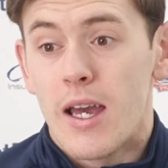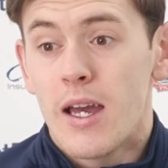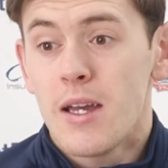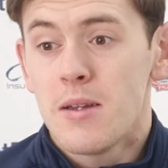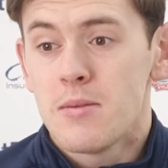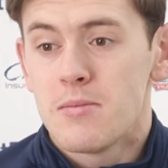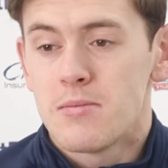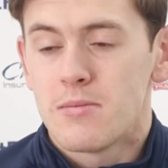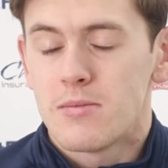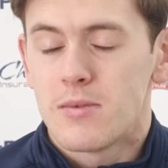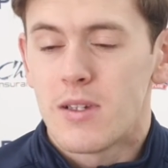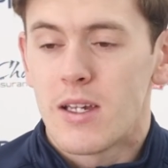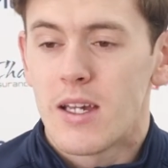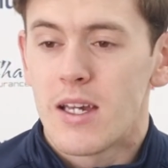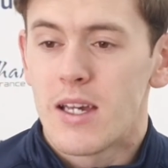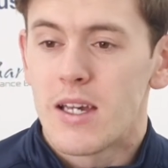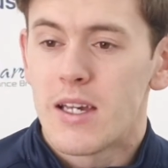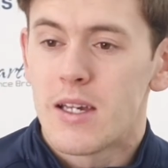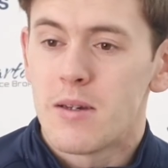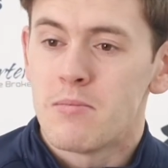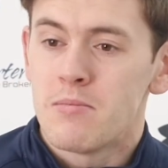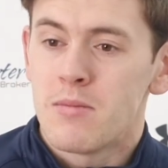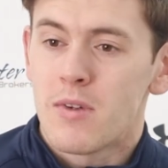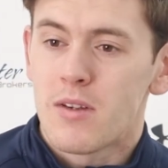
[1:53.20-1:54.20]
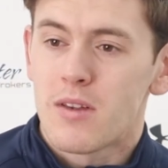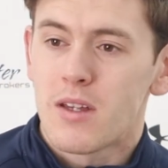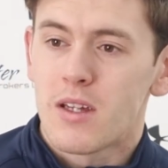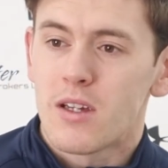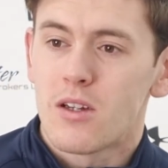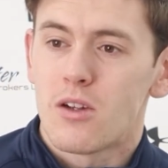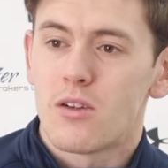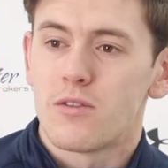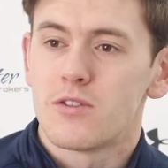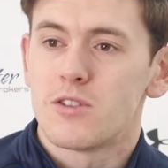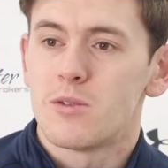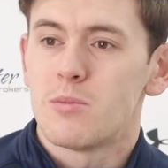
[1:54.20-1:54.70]
Yeah, I think
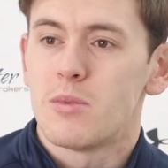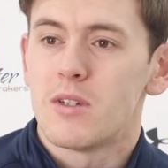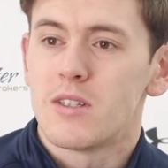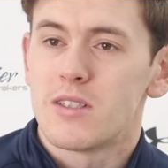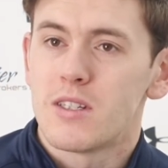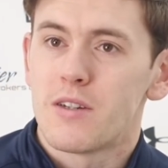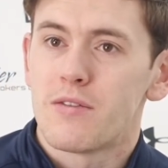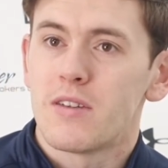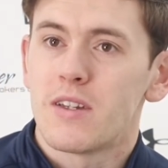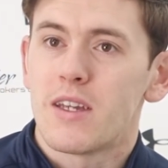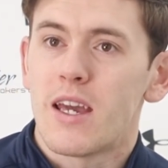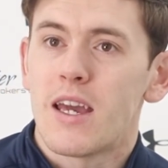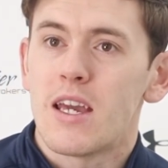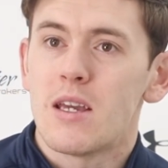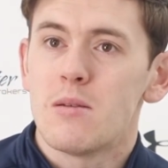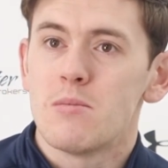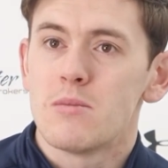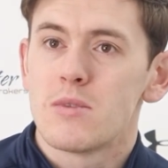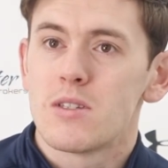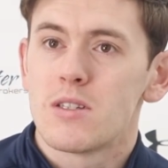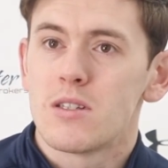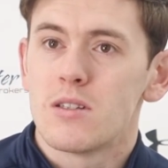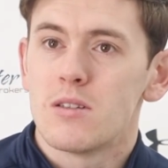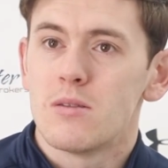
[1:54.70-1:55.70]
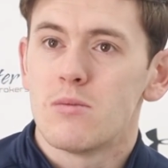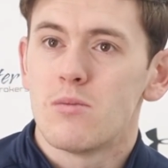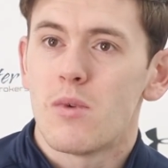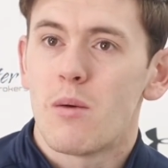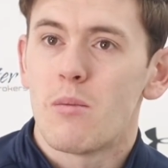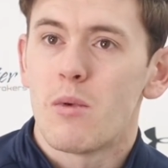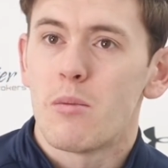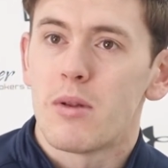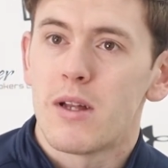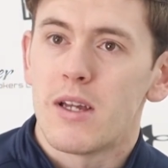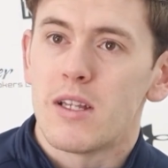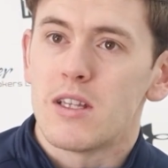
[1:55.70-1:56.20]
it'll obviously be a different game to
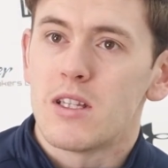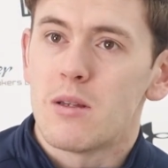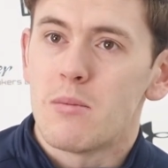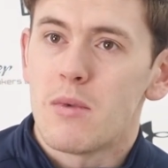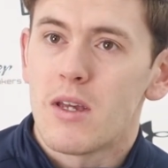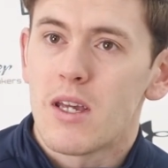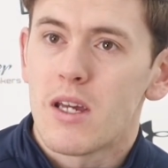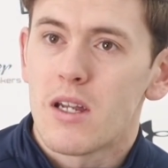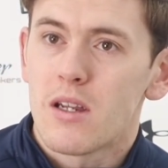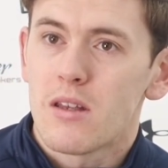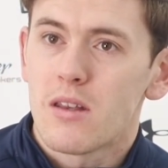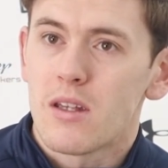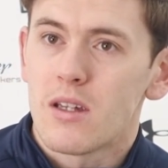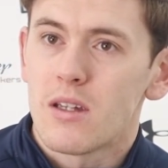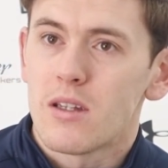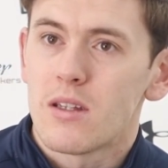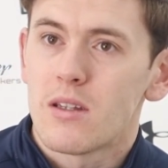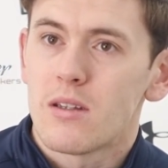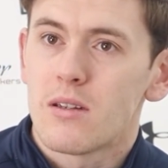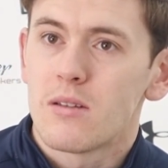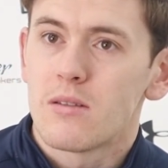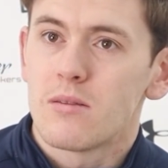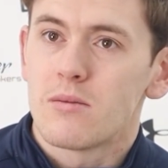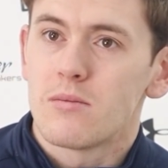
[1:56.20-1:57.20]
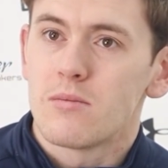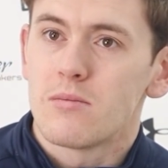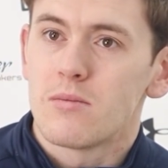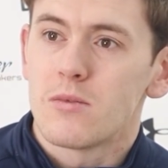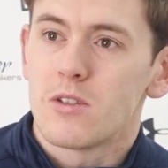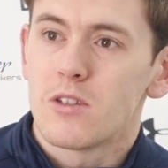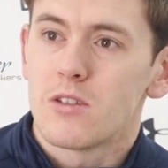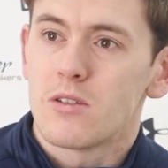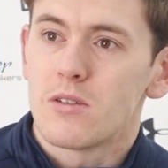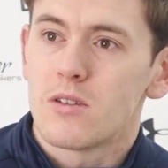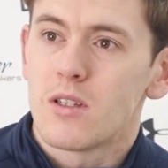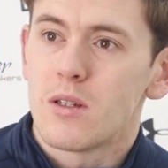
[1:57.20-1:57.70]
when we played them here. I think
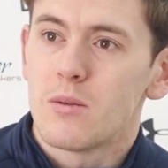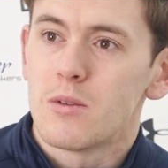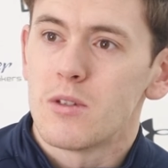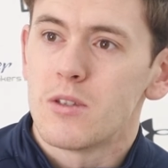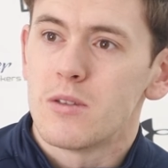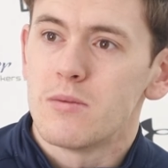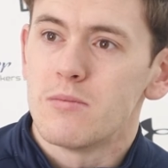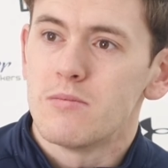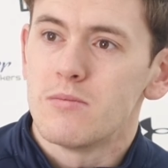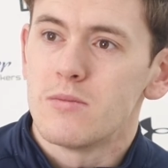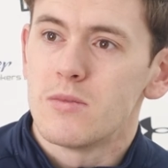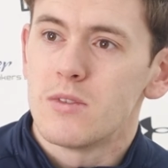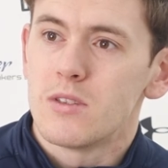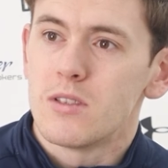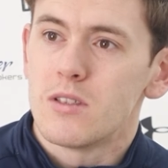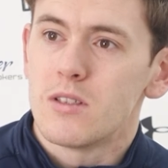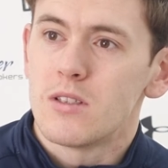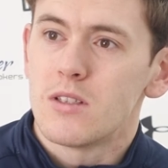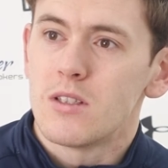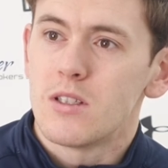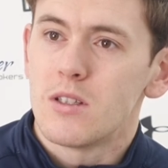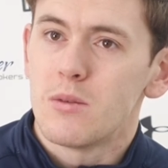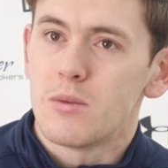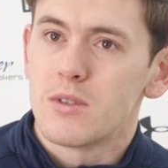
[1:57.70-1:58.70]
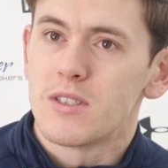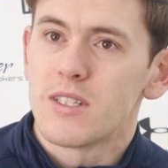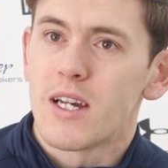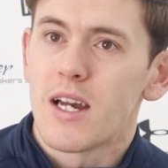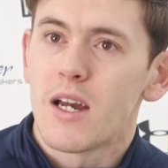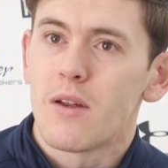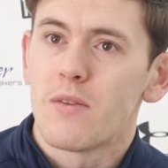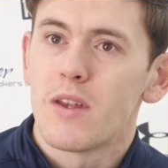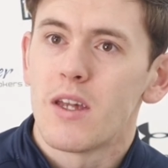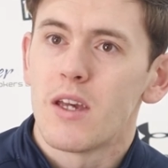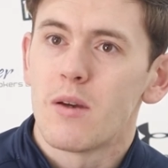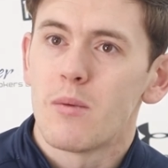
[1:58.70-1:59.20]
they were
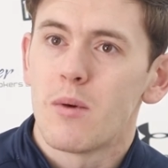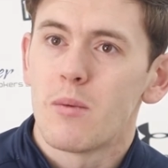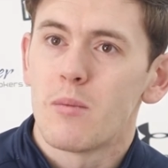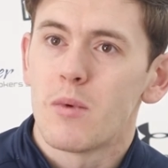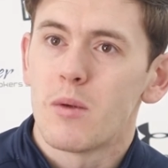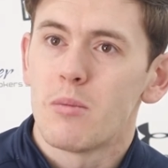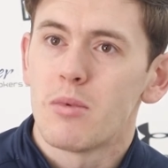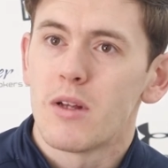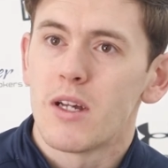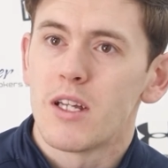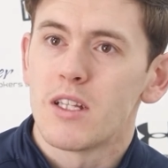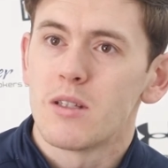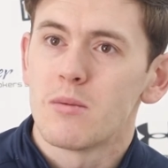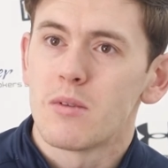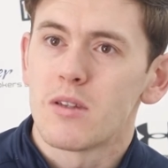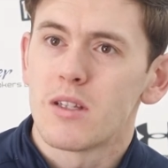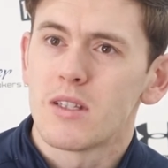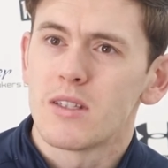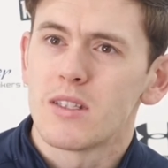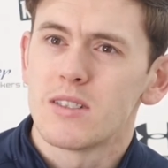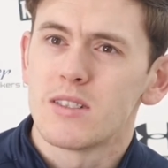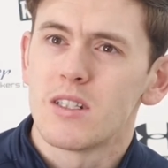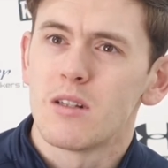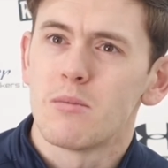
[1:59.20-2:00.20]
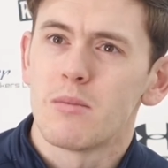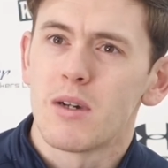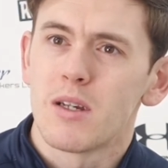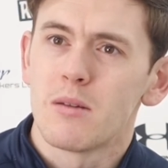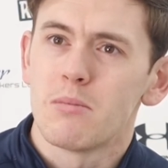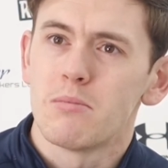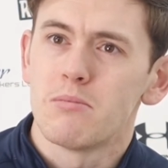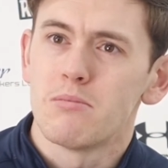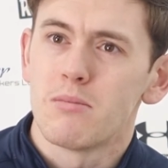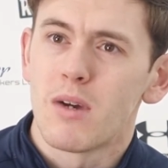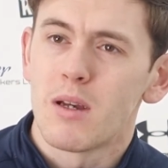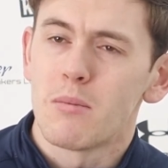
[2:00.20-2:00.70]
down there when we played them. I think they still
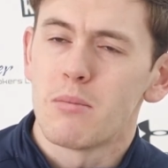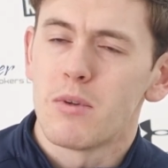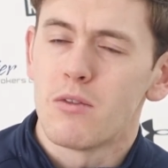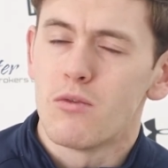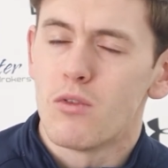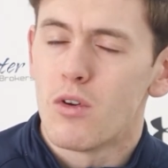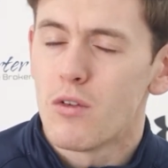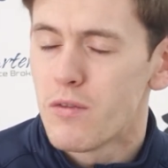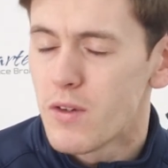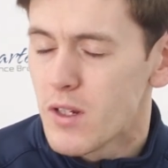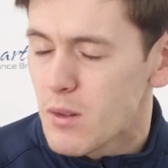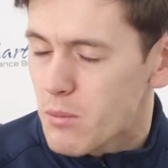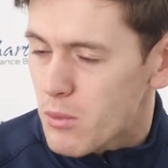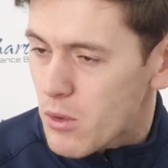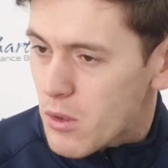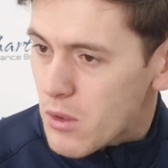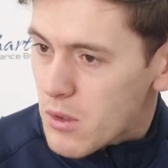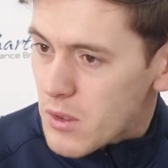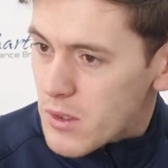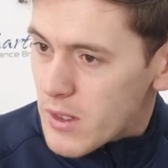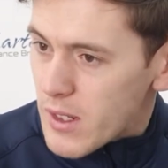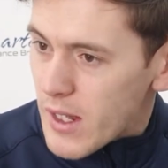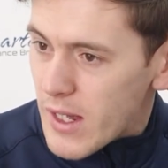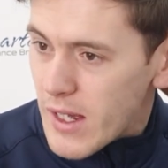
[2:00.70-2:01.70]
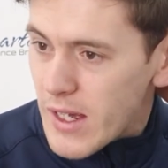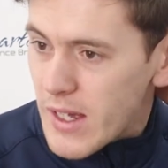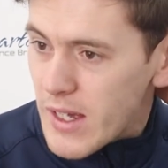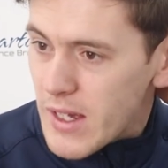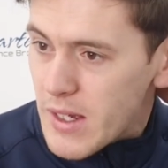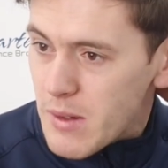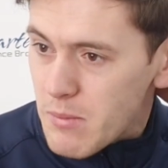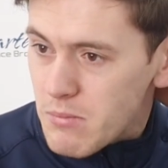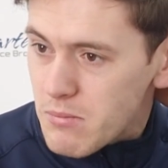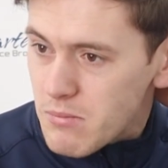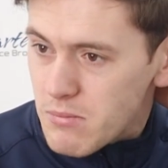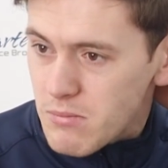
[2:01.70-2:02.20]
might be roughly, but
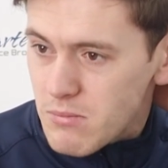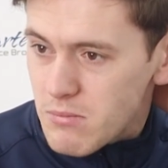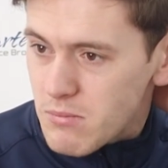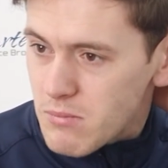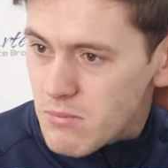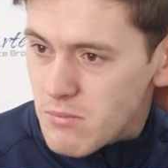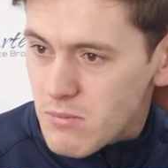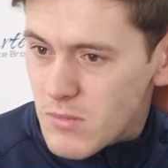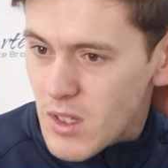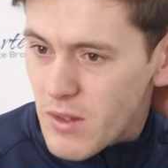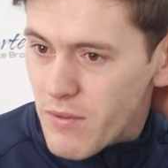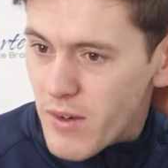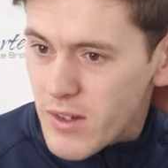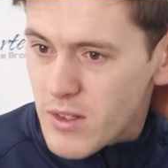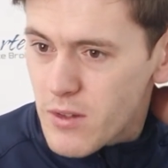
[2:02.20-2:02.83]
they've